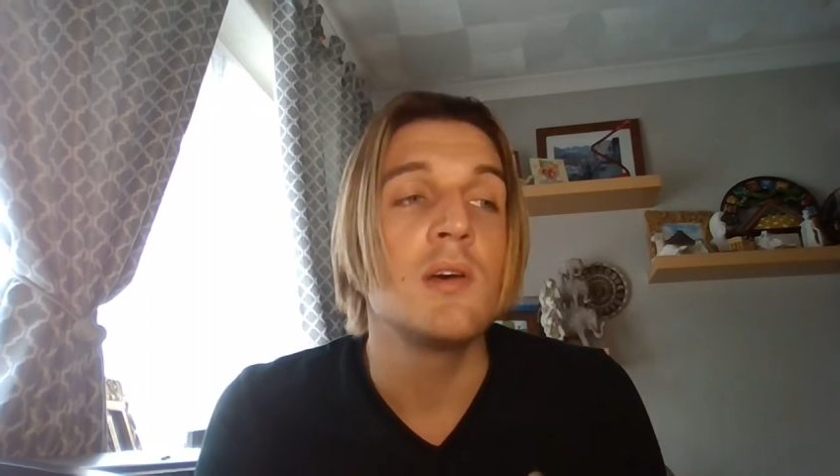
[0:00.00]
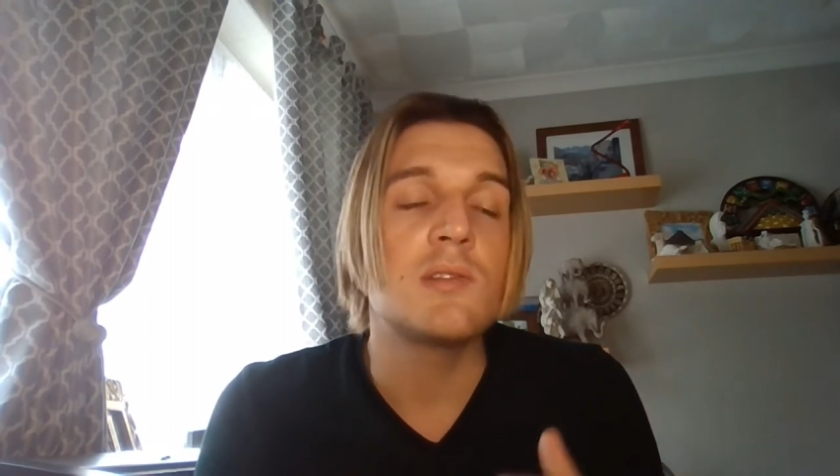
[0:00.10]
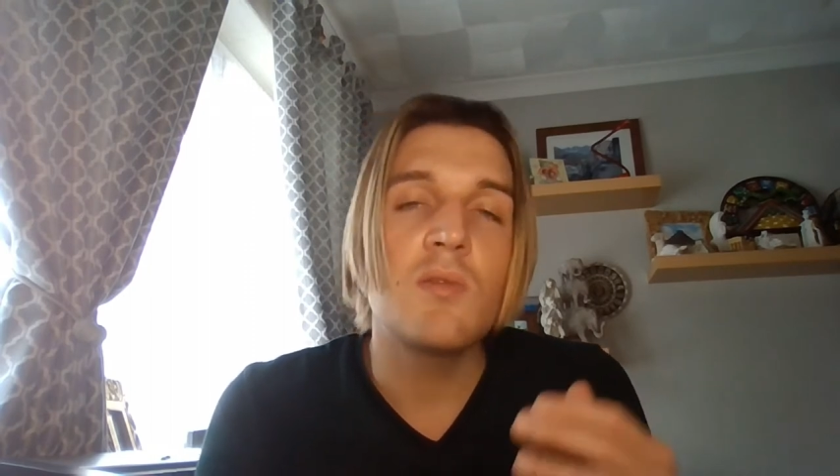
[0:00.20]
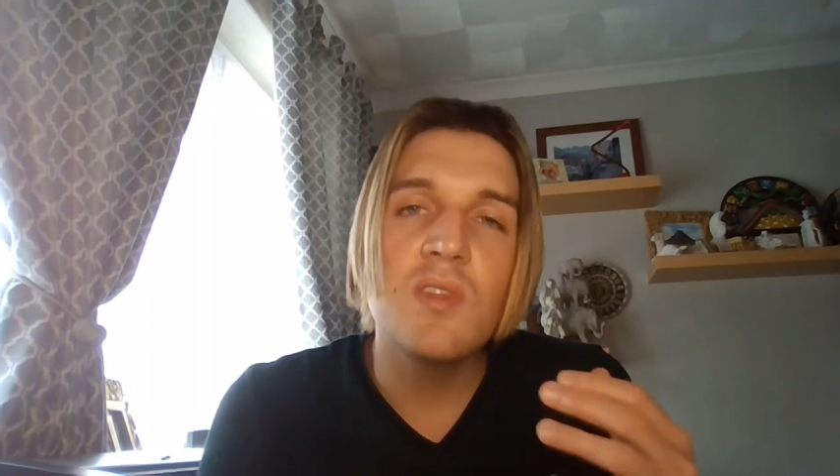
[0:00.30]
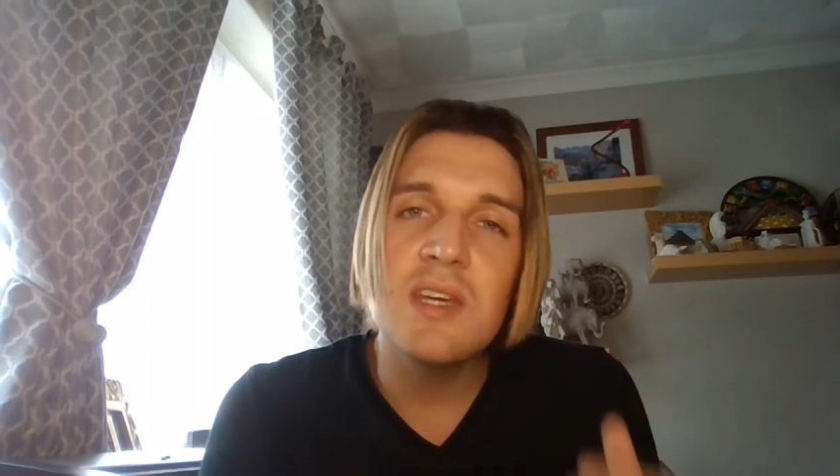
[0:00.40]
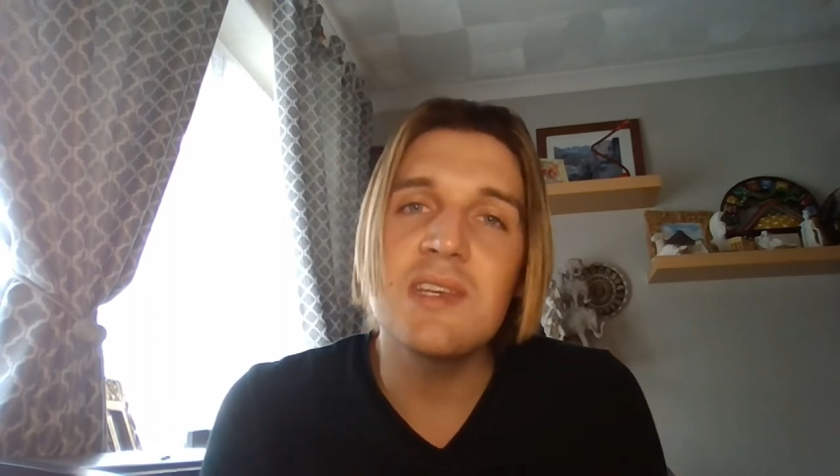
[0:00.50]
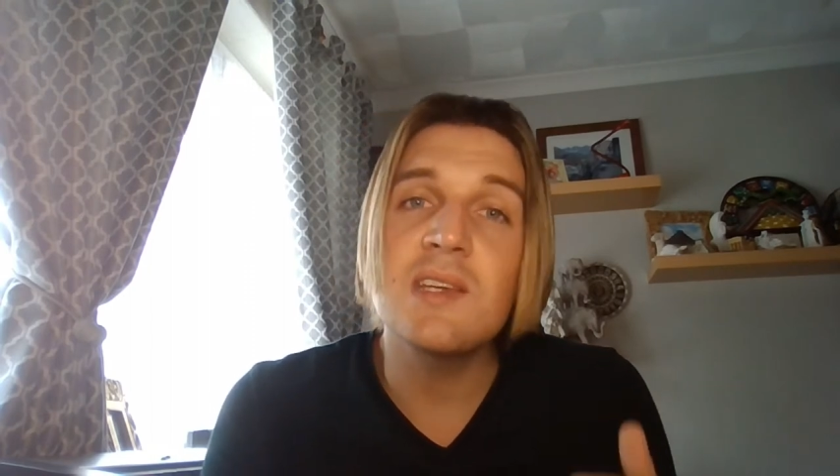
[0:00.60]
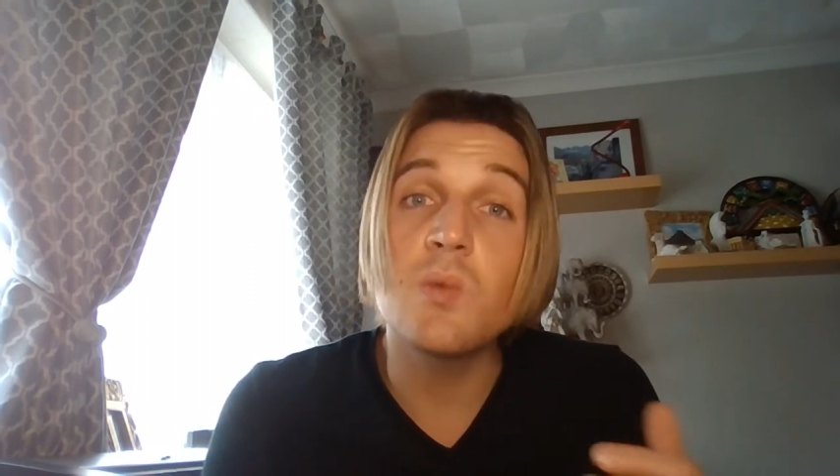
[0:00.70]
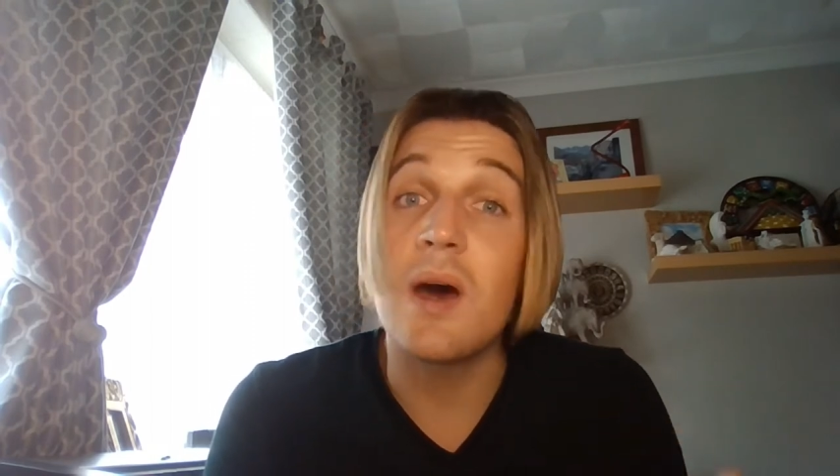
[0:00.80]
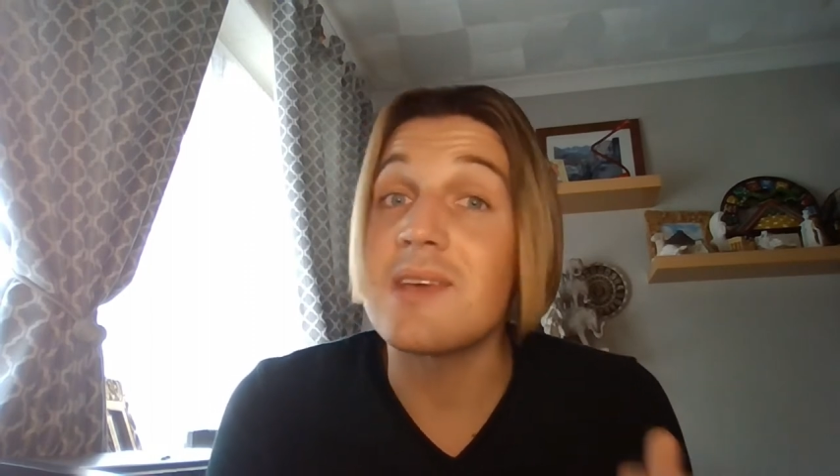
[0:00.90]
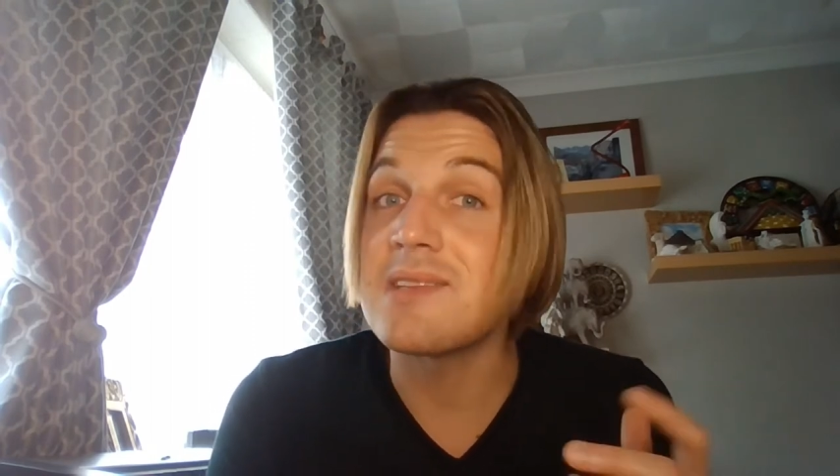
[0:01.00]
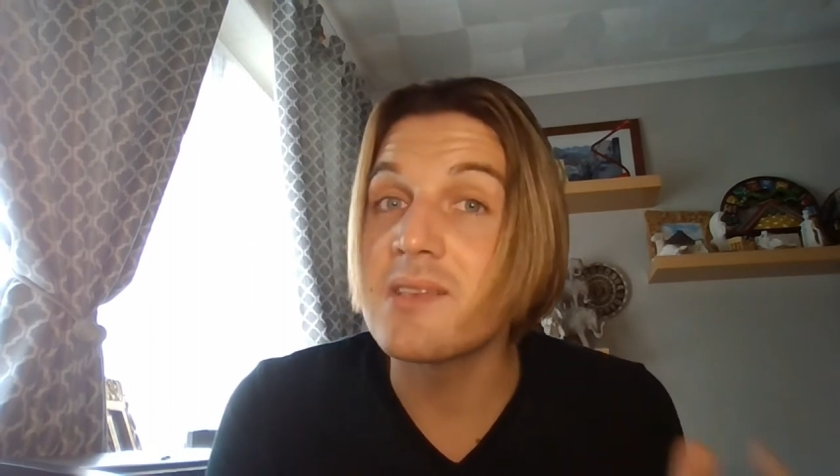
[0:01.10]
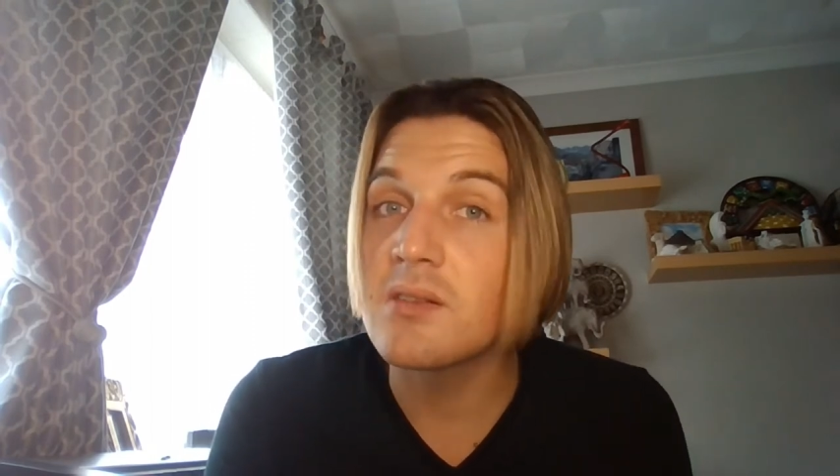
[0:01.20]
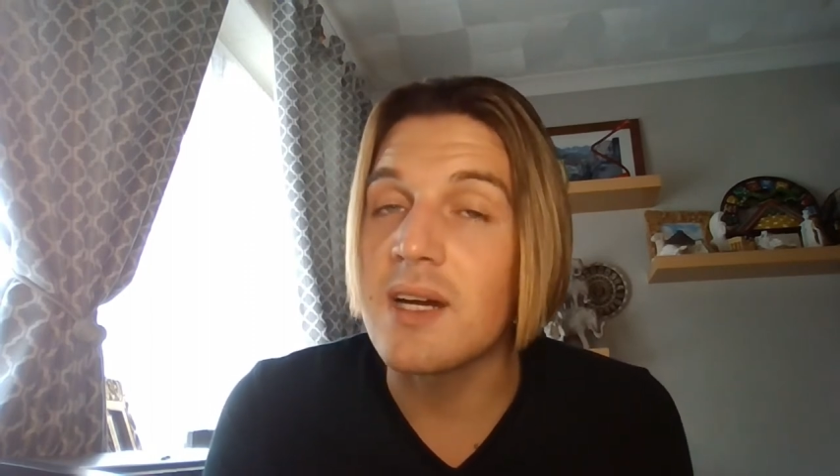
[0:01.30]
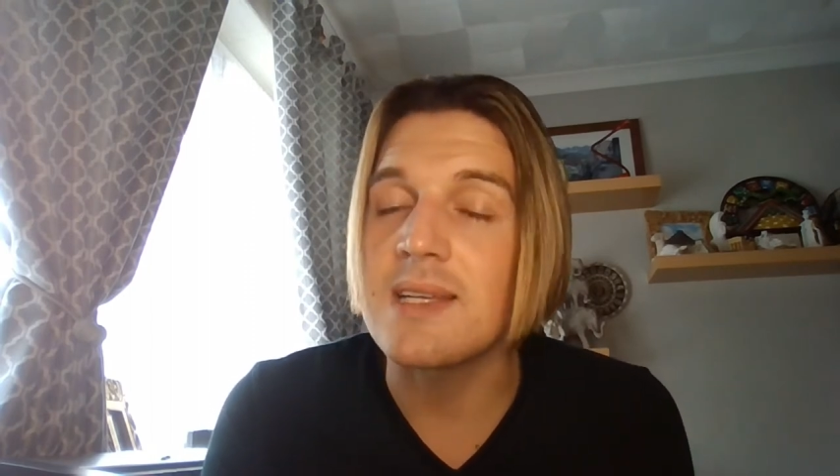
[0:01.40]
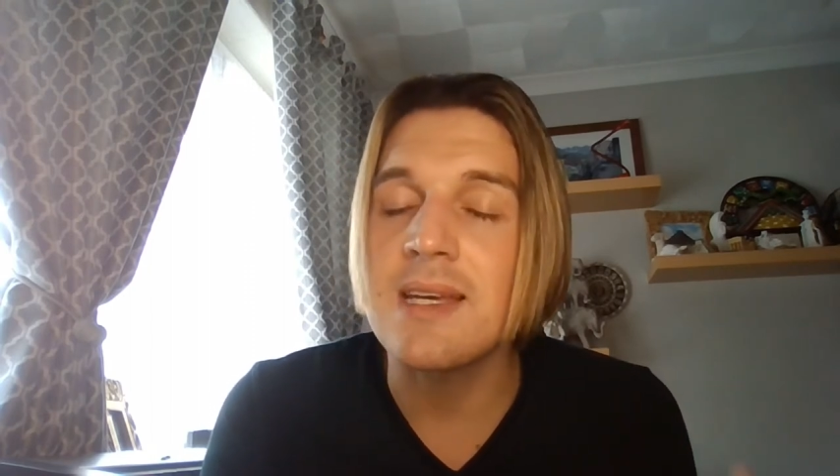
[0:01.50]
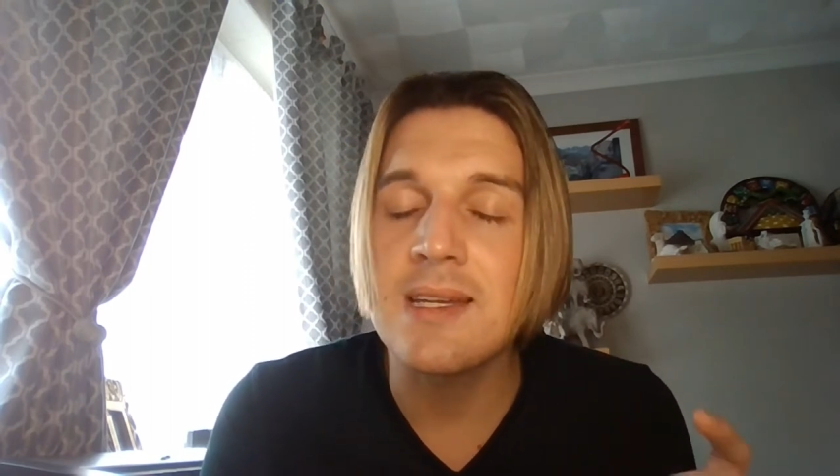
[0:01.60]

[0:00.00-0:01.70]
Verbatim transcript: So this is where this is great,